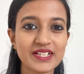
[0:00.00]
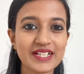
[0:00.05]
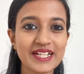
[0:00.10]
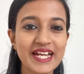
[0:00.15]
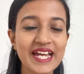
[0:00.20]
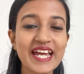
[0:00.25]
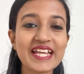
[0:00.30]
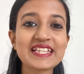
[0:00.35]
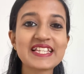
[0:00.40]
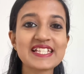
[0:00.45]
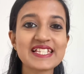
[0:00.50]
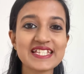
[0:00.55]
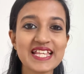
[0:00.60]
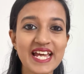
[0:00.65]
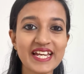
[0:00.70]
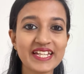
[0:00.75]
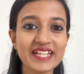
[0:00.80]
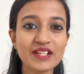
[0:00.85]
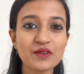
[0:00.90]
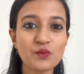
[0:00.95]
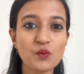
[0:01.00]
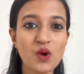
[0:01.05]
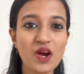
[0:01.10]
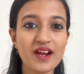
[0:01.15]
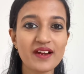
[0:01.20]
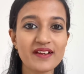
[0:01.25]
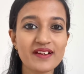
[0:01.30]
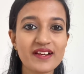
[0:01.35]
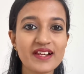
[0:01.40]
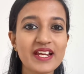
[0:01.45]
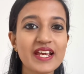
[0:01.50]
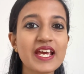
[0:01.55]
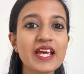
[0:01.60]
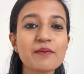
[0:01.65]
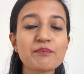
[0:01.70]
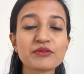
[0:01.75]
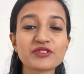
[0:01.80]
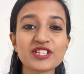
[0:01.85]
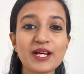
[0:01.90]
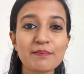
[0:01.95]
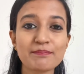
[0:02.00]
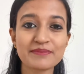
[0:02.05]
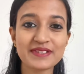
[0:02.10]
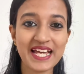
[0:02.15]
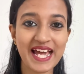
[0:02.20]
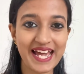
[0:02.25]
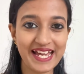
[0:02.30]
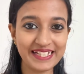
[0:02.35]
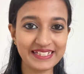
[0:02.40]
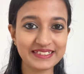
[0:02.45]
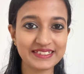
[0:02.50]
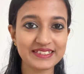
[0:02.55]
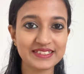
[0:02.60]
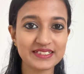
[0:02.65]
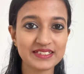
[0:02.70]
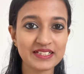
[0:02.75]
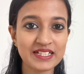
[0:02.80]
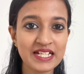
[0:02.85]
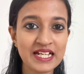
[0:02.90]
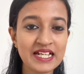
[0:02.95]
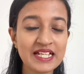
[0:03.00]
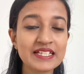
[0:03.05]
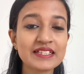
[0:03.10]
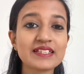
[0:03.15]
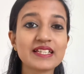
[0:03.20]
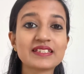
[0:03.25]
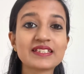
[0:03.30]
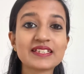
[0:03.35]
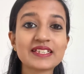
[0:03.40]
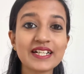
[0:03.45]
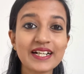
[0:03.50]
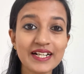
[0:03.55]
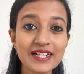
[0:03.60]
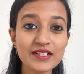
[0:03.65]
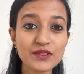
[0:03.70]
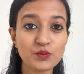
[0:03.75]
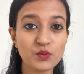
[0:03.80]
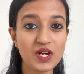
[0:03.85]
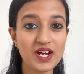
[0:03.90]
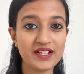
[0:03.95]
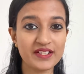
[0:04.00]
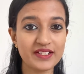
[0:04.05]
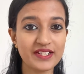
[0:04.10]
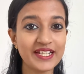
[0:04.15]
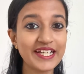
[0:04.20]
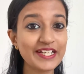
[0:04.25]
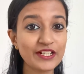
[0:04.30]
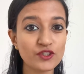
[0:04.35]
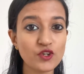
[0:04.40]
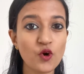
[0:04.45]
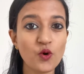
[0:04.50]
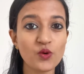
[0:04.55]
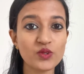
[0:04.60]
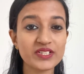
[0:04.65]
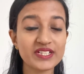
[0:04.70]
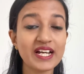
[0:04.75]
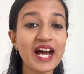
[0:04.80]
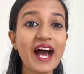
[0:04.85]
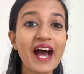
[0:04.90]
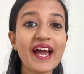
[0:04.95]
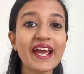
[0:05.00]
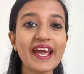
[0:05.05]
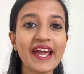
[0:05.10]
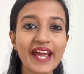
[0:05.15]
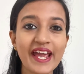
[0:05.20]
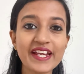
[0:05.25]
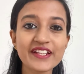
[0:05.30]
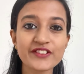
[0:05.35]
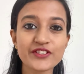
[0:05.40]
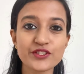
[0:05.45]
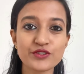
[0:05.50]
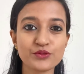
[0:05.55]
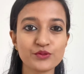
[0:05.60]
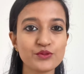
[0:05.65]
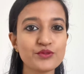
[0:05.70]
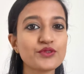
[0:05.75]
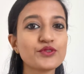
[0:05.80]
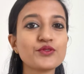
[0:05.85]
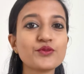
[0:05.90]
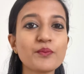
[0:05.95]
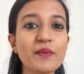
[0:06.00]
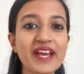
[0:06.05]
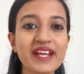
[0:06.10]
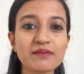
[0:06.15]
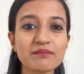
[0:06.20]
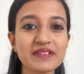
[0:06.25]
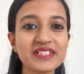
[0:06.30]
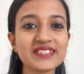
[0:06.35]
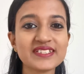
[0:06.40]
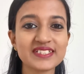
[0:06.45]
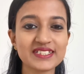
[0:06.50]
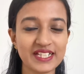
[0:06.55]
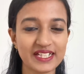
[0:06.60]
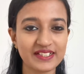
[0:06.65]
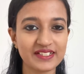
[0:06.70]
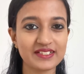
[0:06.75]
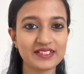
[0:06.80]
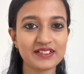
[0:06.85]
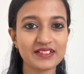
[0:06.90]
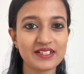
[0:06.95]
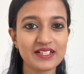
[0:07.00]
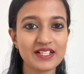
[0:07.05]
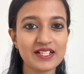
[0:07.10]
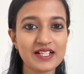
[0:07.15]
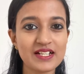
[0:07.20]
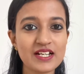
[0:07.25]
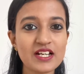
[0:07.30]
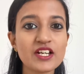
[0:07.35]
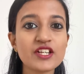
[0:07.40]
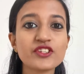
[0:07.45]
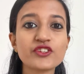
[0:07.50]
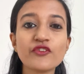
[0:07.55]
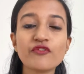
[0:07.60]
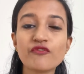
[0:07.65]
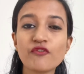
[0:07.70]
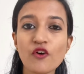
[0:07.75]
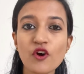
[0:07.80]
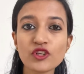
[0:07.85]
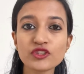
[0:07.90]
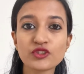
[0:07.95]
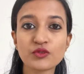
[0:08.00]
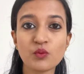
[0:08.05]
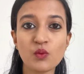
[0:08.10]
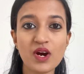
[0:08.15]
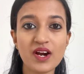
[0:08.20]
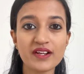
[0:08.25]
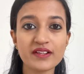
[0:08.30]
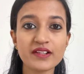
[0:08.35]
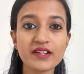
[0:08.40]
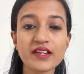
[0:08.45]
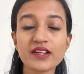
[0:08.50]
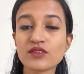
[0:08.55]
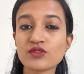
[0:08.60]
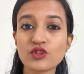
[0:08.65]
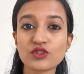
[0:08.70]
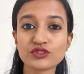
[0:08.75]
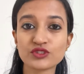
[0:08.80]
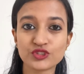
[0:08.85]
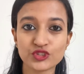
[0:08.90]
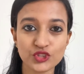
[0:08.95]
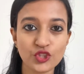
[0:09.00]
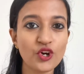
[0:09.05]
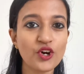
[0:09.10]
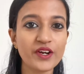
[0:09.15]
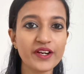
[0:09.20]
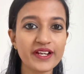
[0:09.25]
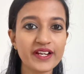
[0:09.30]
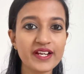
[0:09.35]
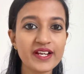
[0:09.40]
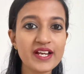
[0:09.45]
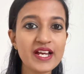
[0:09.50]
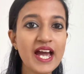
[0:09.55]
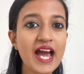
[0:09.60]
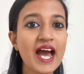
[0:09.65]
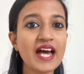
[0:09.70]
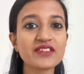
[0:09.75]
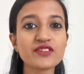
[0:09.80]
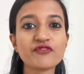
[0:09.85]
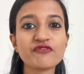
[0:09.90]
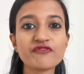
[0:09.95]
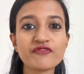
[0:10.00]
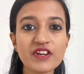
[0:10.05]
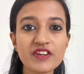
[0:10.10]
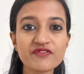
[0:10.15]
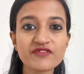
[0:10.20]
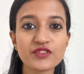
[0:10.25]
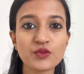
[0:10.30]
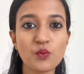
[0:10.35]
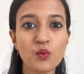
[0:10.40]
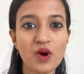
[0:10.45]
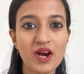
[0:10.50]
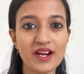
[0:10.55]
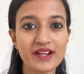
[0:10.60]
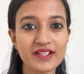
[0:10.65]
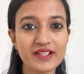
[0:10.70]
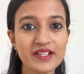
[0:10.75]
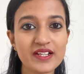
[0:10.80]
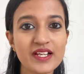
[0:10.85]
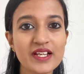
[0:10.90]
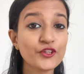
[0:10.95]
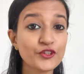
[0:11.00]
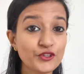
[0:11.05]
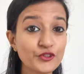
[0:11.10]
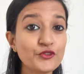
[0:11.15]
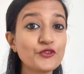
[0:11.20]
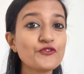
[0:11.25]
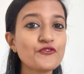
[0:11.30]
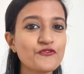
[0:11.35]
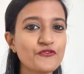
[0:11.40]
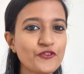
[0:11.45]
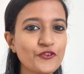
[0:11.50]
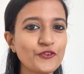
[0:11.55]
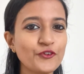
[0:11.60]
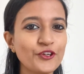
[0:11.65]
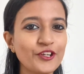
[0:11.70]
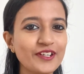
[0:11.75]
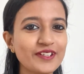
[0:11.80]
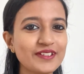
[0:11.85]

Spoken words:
In the second one, he put up thanks. The third one, he wrote, I hate you, you make me sick. The fourth one, he wrote joy. And the fifth one, you fool.